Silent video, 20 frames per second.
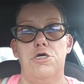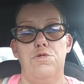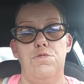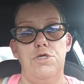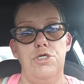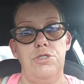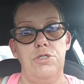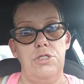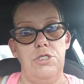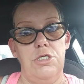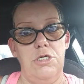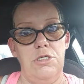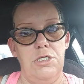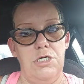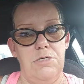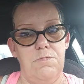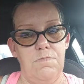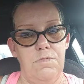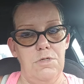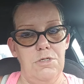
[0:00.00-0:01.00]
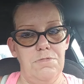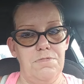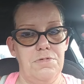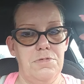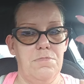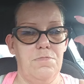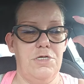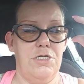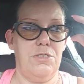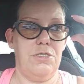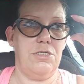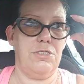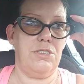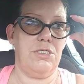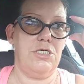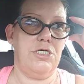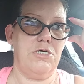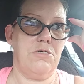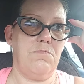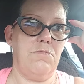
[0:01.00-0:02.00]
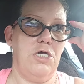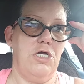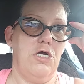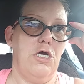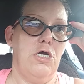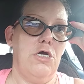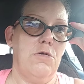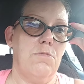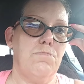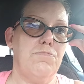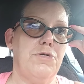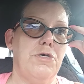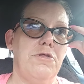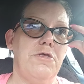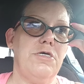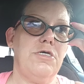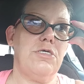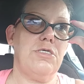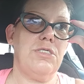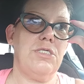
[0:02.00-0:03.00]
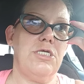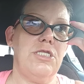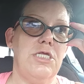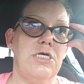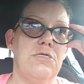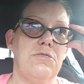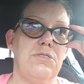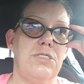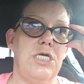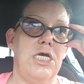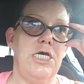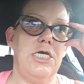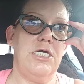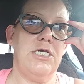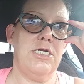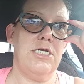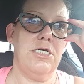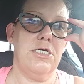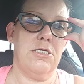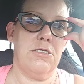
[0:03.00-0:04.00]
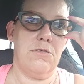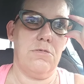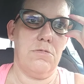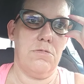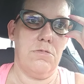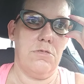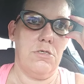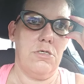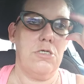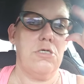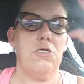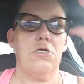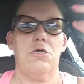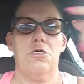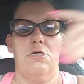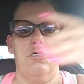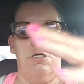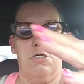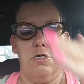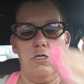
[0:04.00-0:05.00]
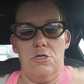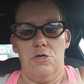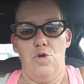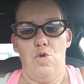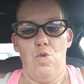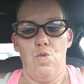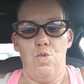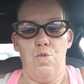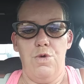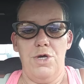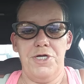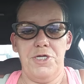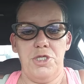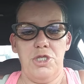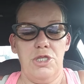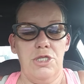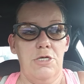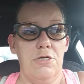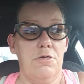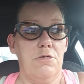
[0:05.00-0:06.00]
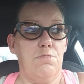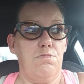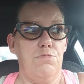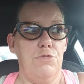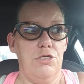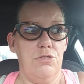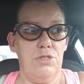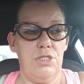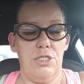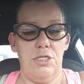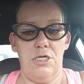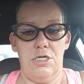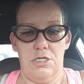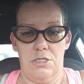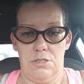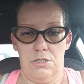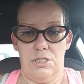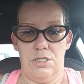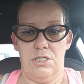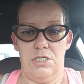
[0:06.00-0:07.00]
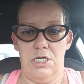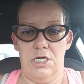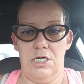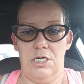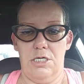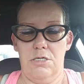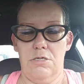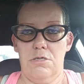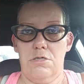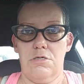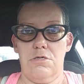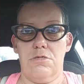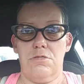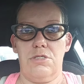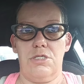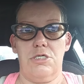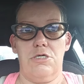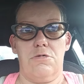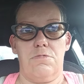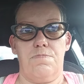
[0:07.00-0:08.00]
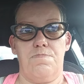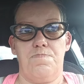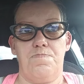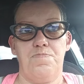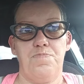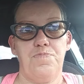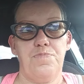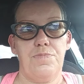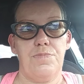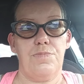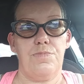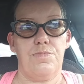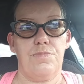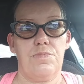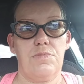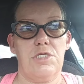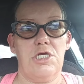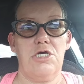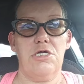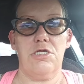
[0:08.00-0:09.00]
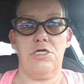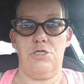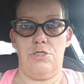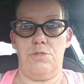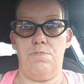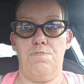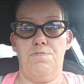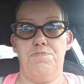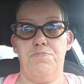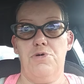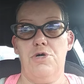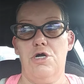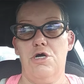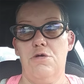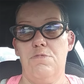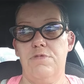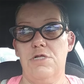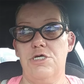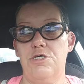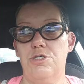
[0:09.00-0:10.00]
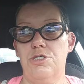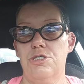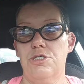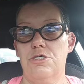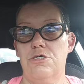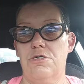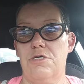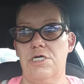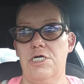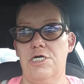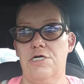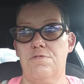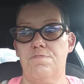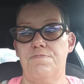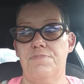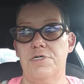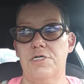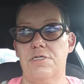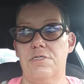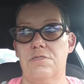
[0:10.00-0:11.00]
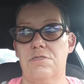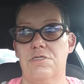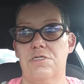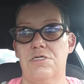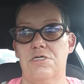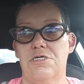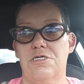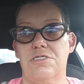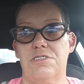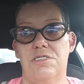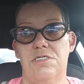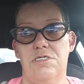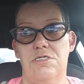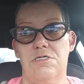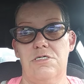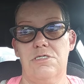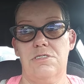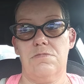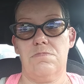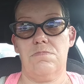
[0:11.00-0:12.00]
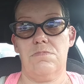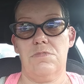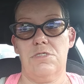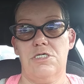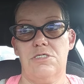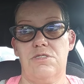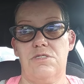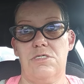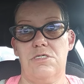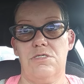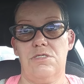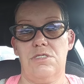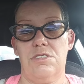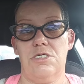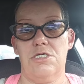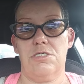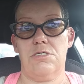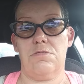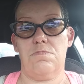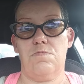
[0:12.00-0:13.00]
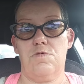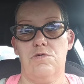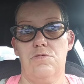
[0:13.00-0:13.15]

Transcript: which did not work for me this time. Probably because I didn't take it in with the Mucinex D also. And I probably should have, but I didn't. Not this time.